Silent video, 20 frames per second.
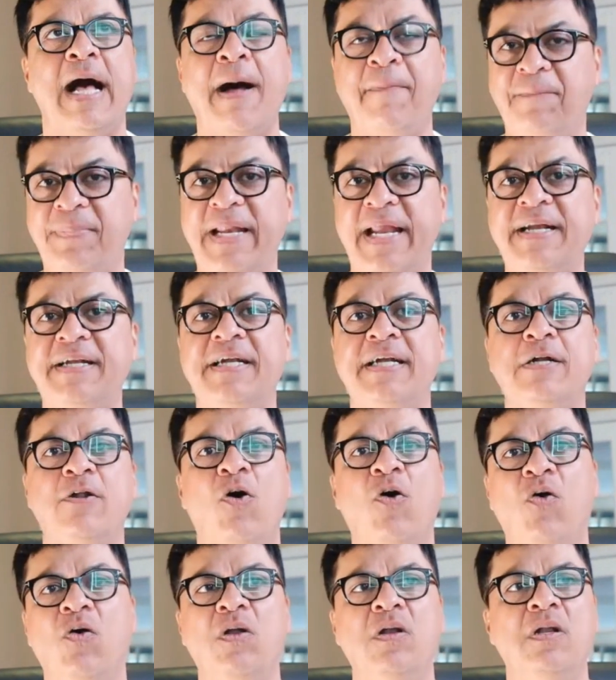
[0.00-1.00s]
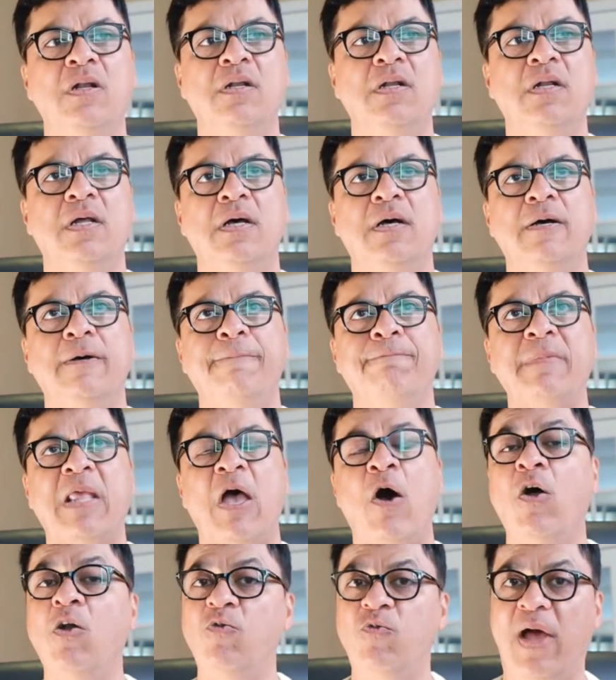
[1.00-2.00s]
updated, all
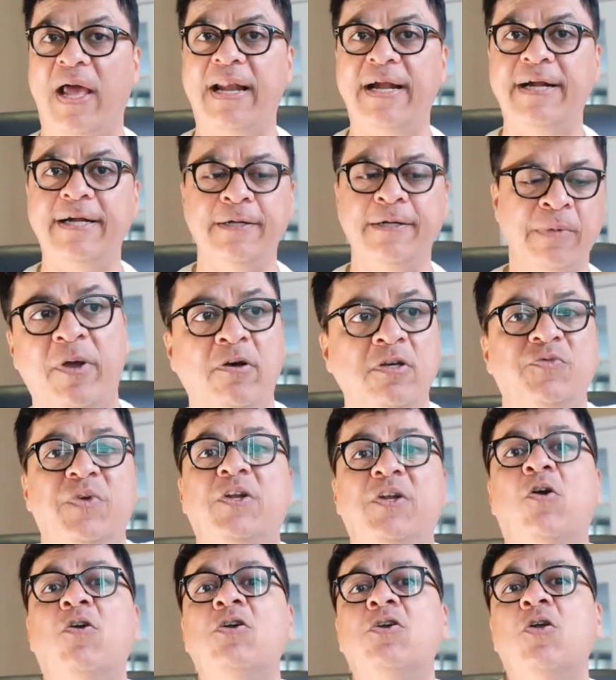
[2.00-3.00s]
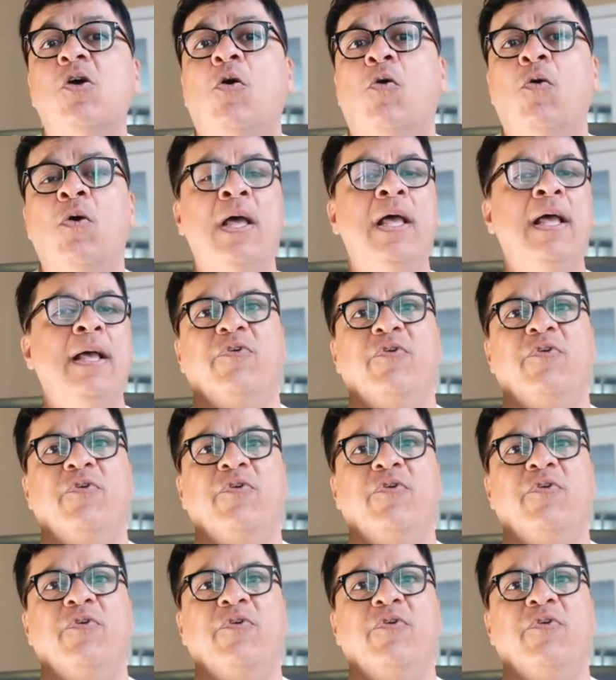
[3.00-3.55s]
uh, all valid. Because we don't know.